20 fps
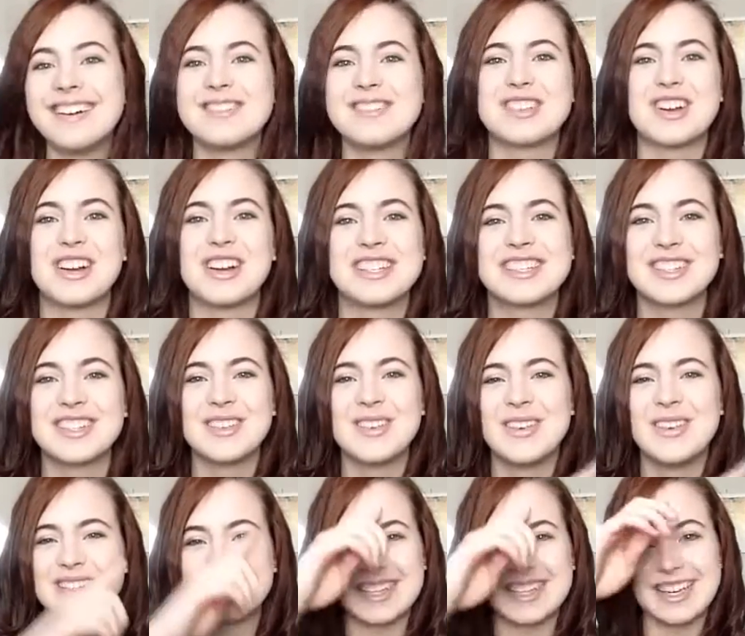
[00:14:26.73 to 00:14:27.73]
Sorry, it's so
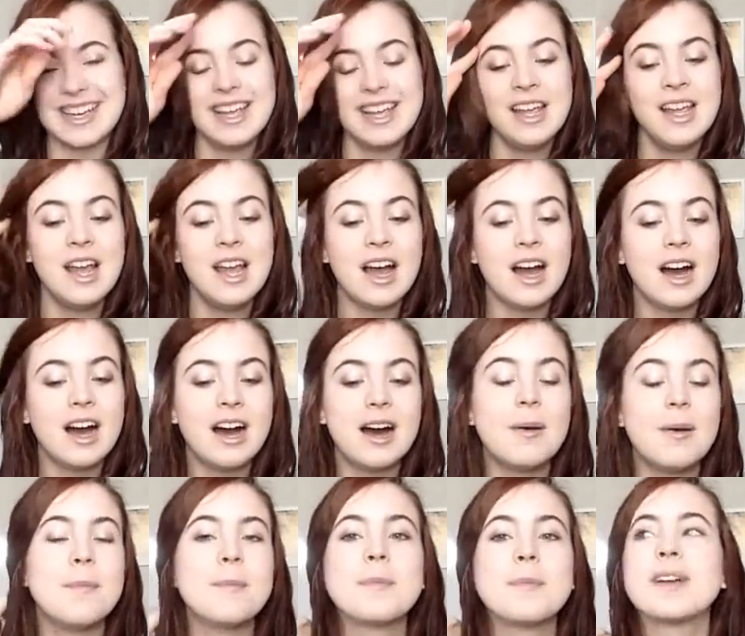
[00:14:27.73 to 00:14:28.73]
noisy.
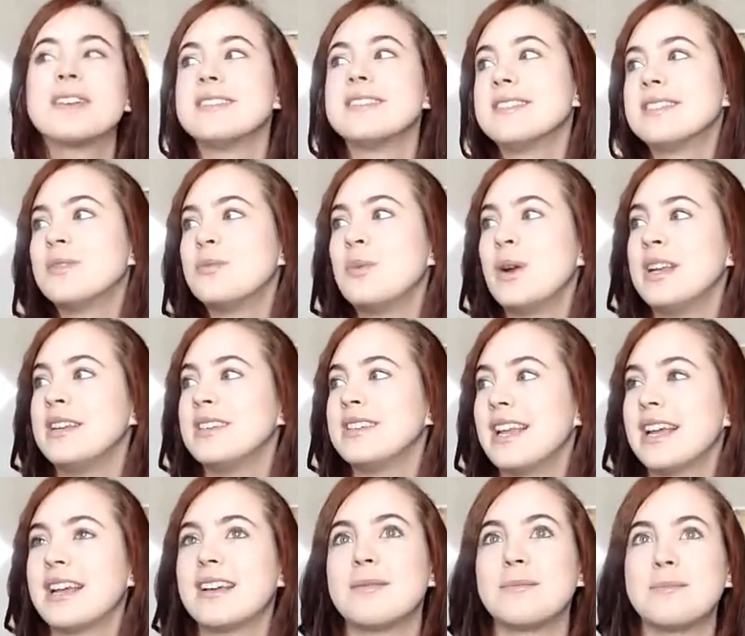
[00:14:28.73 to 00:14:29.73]
Because it's the wind
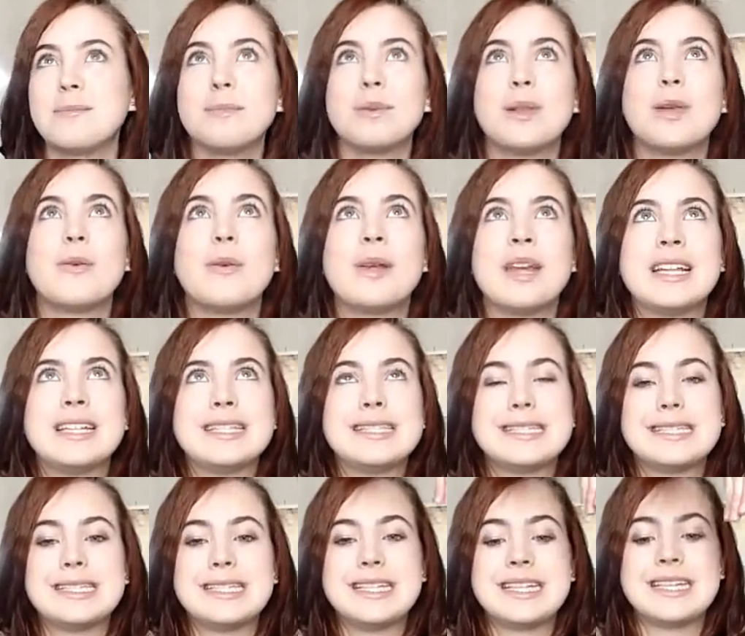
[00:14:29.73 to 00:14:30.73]
like blowing
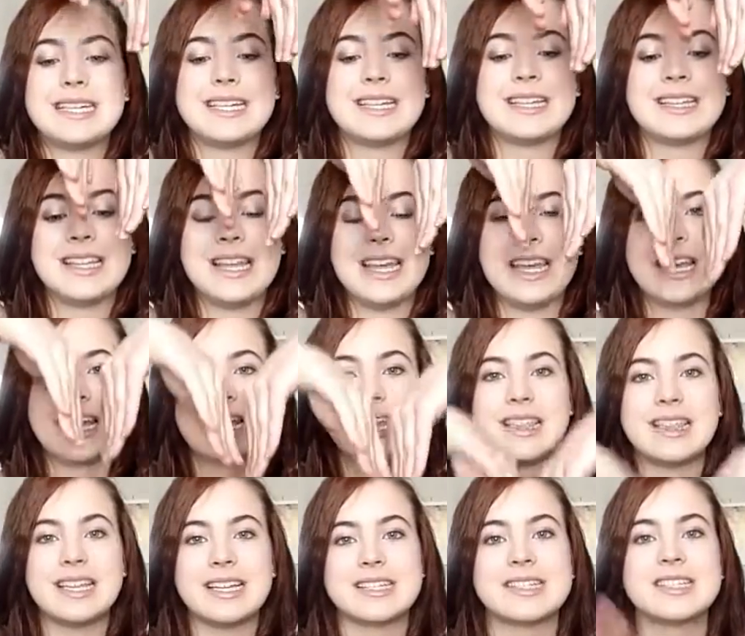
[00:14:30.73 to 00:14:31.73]
into the thing,
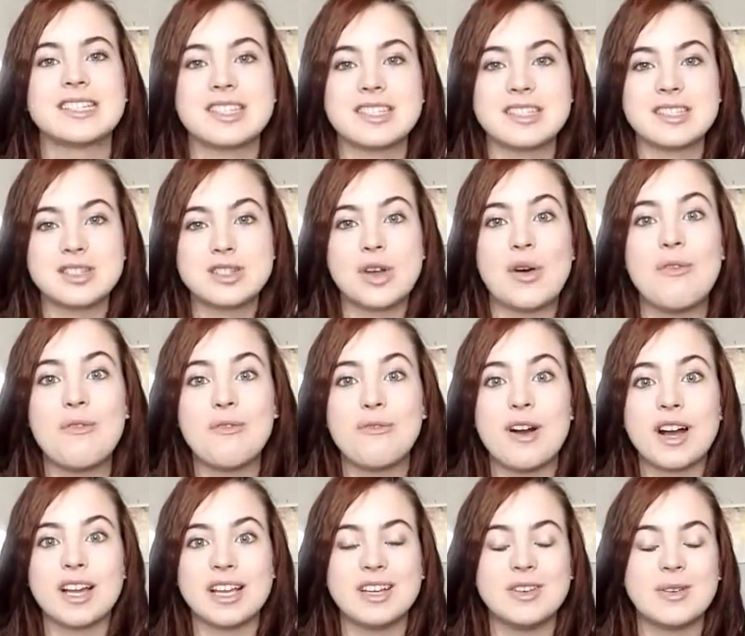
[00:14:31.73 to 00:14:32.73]
and it's just so
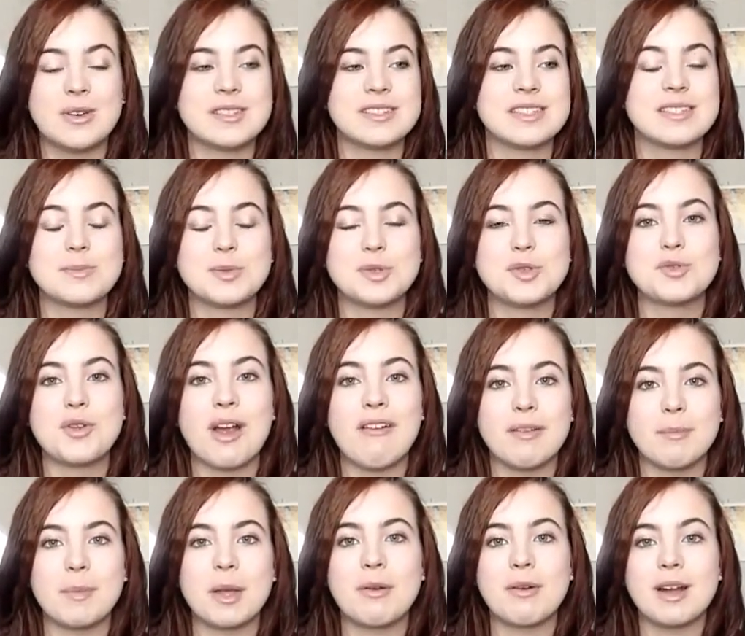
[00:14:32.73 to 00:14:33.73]
fucking noisy. It's been
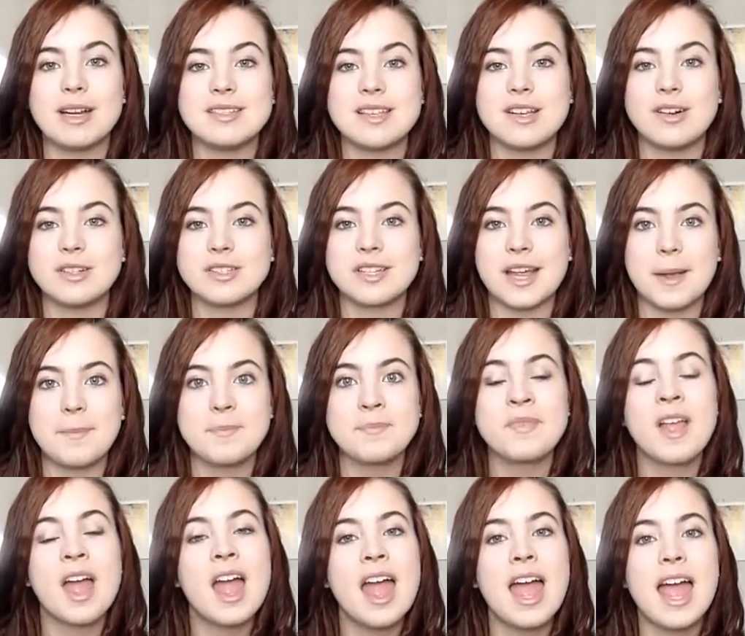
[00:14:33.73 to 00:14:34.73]
driving me crazy all day.
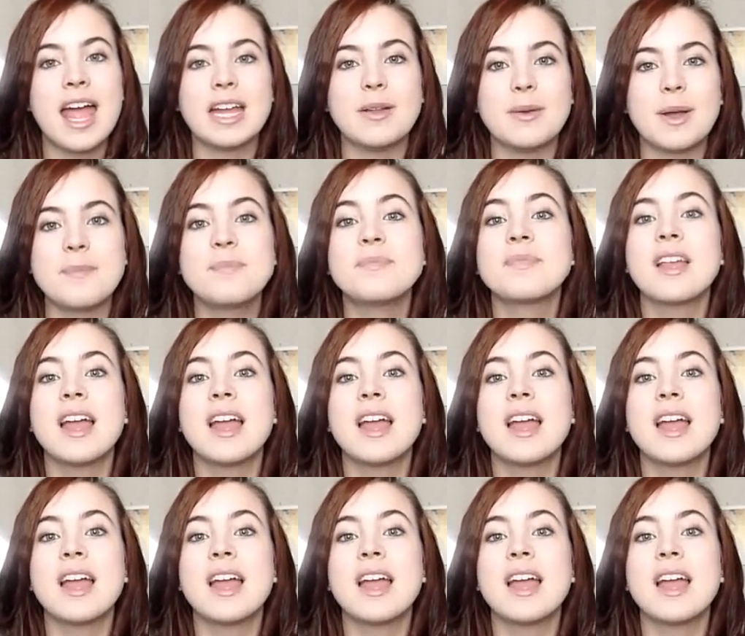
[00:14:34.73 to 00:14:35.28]
Anyway.